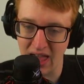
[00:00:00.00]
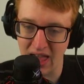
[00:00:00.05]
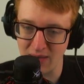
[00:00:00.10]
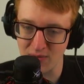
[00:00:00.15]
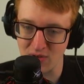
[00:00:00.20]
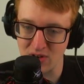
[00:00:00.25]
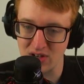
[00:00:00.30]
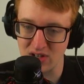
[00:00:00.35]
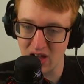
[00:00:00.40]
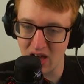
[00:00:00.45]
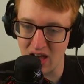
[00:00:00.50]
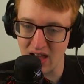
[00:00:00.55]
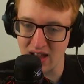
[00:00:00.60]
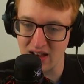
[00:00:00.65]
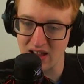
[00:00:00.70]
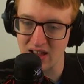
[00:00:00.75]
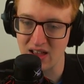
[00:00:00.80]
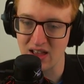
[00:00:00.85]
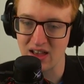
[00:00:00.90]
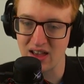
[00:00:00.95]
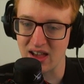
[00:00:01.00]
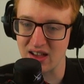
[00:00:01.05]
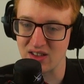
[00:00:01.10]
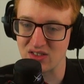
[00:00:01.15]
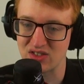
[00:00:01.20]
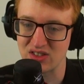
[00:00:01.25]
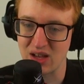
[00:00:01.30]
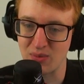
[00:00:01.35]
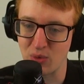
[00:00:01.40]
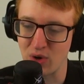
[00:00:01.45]
haven't done as
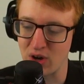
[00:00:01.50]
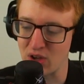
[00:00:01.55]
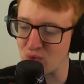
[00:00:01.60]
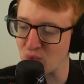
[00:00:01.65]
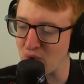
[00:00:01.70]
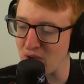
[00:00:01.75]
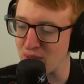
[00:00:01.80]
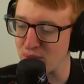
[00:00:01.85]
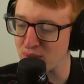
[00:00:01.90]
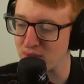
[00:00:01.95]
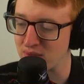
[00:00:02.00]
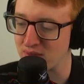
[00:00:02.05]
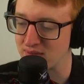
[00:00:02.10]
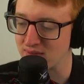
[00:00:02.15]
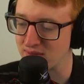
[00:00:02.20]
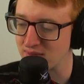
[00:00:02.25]
someone with,